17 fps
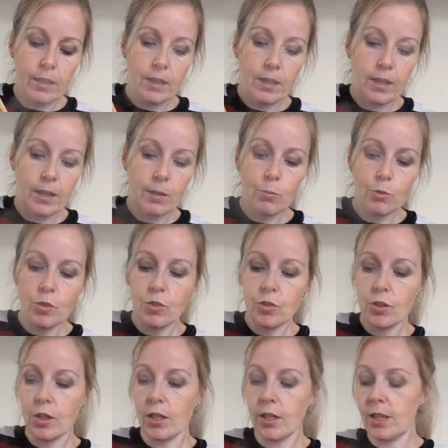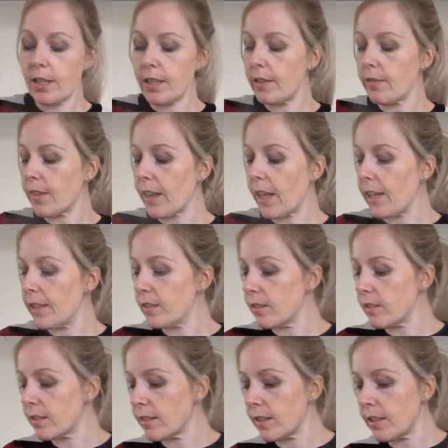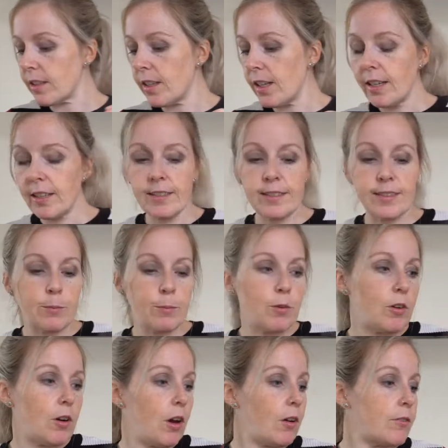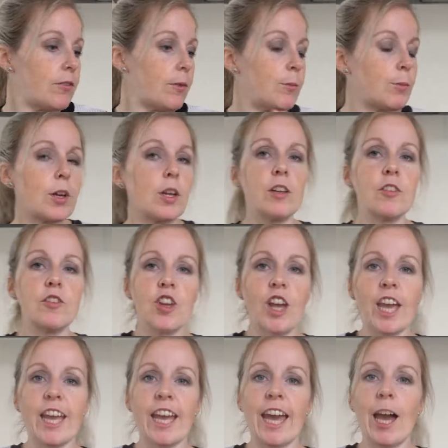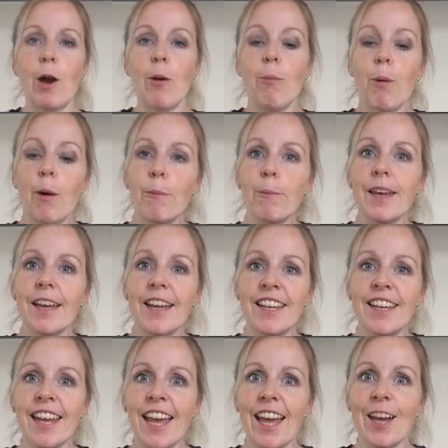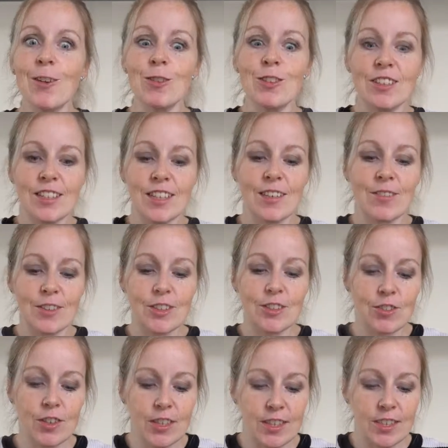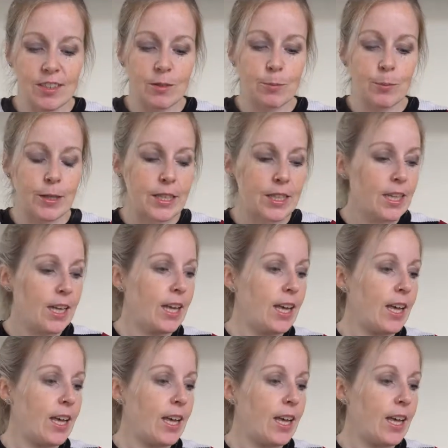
And we're just going to leave that just to simmer off, and we're going to check our pumpkin now to see if it's ready to be